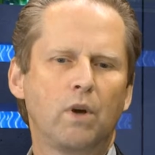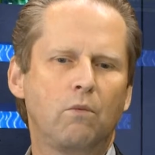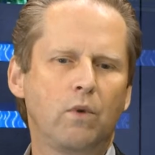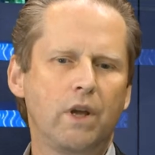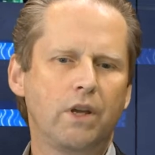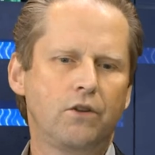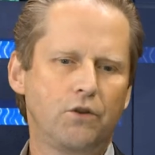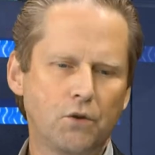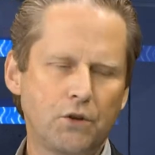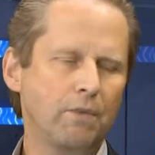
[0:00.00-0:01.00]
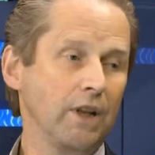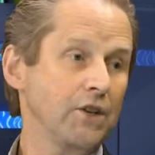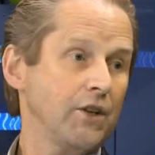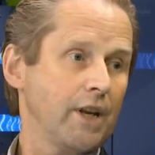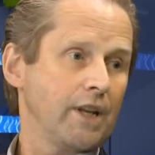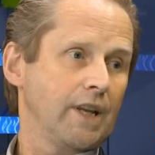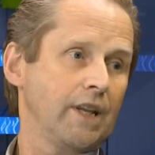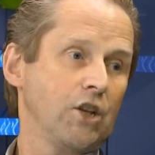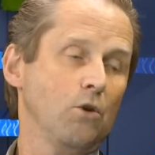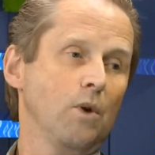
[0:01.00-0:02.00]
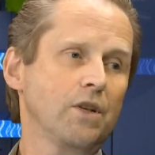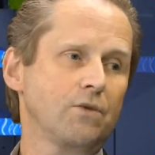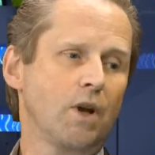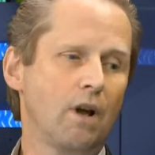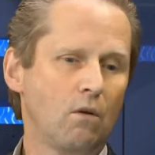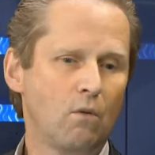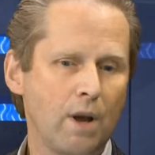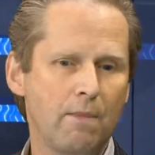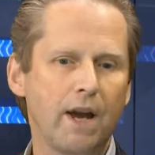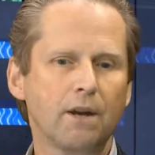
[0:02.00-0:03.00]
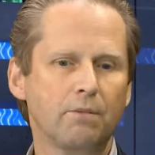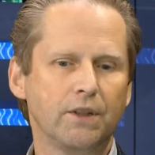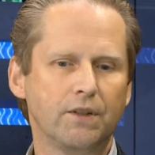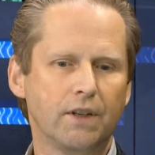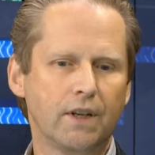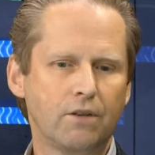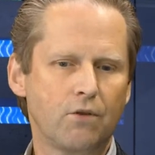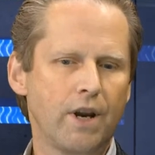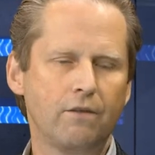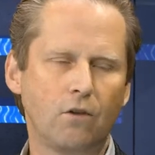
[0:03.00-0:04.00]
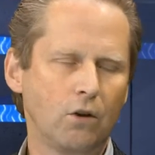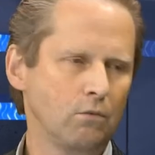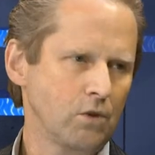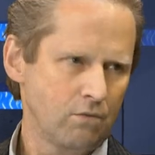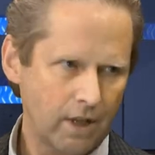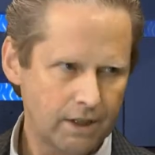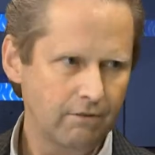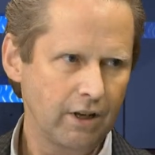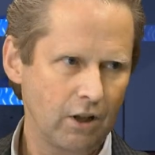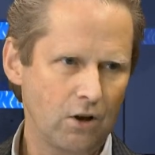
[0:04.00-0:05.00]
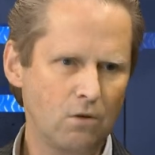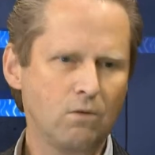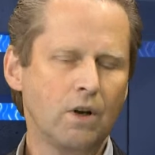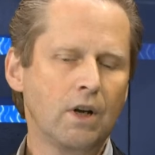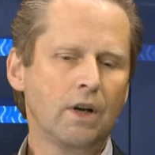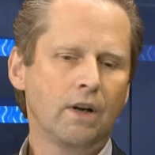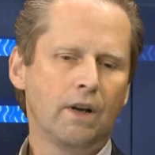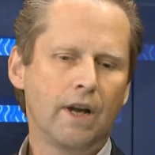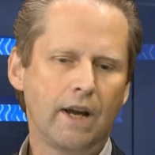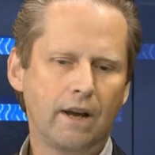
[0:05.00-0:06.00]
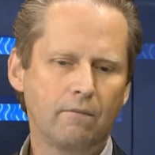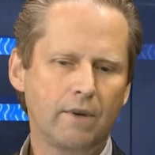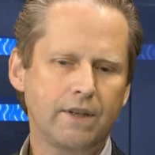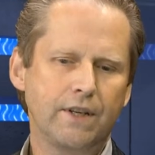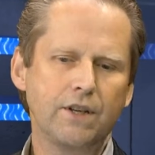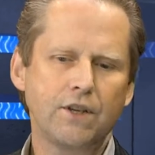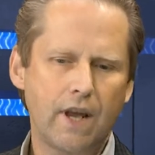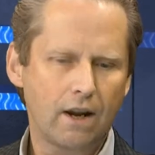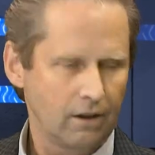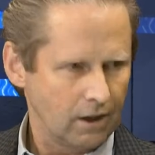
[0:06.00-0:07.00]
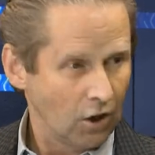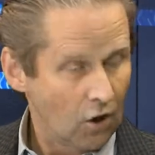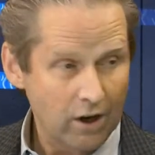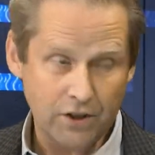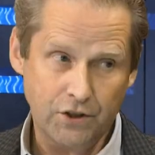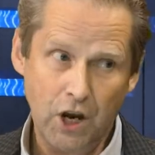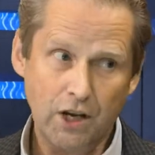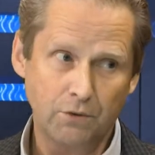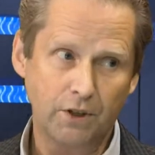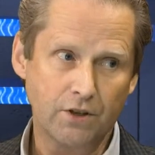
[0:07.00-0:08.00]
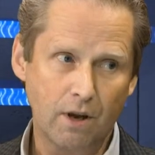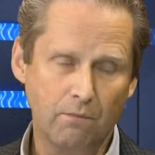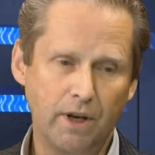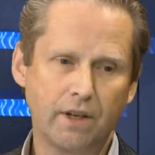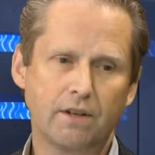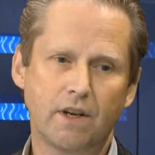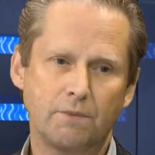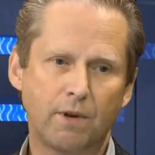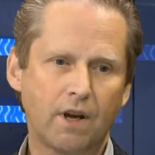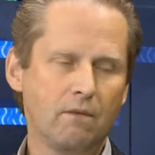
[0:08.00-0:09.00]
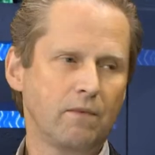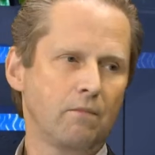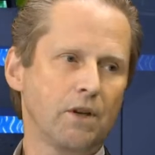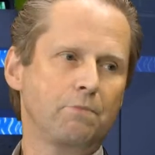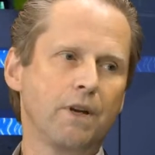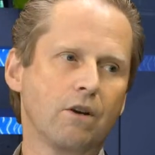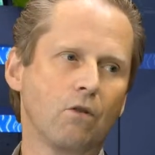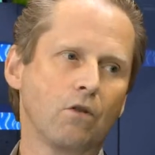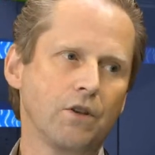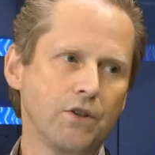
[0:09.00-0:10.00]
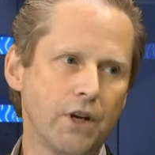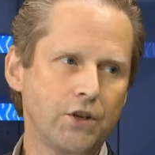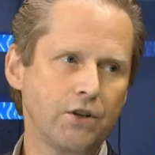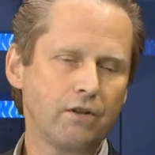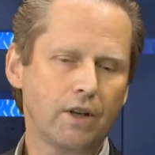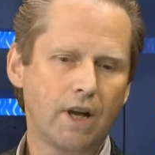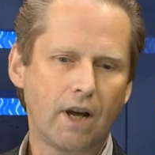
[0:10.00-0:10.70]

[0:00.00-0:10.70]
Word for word: we used to be listed in the U.S. Way back, but trading volume was relatively low. Since that, a lot has changed with this company. It's become a much bigger organization,